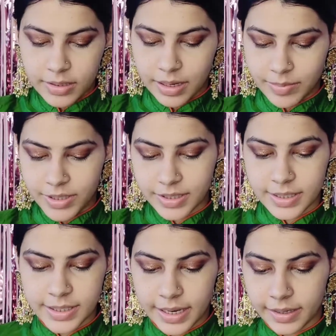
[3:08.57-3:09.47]
So I'm just going
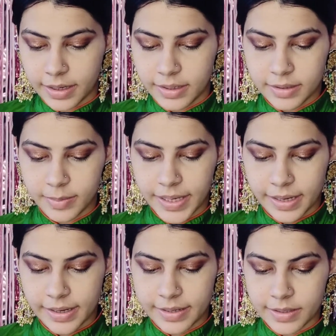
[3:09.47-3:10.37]
to set under
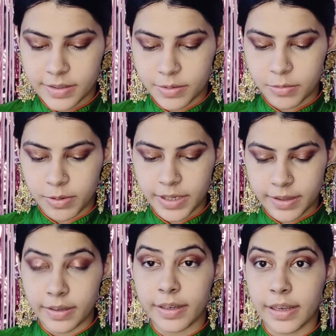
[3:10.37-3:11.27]
my eyes
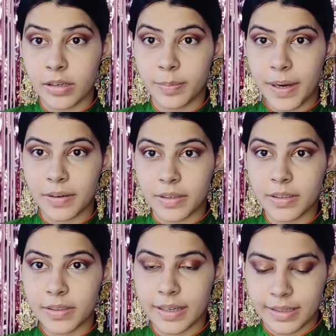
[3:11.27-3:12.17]
with a yellow
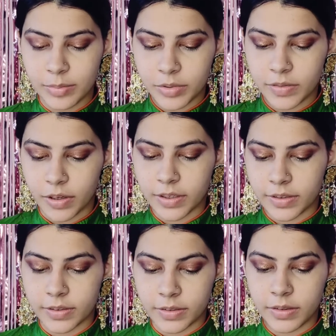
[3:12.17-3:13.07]
powder and then move on
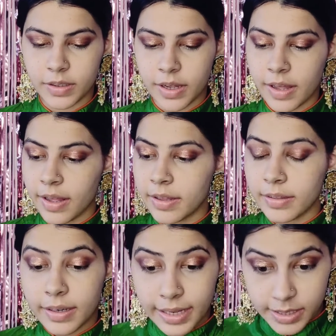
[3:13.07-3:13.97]
to
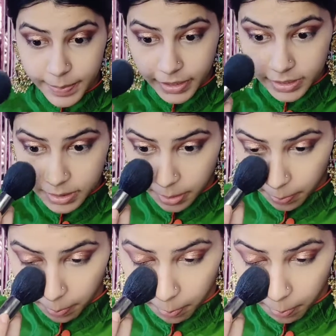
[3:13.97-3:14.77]
the next part.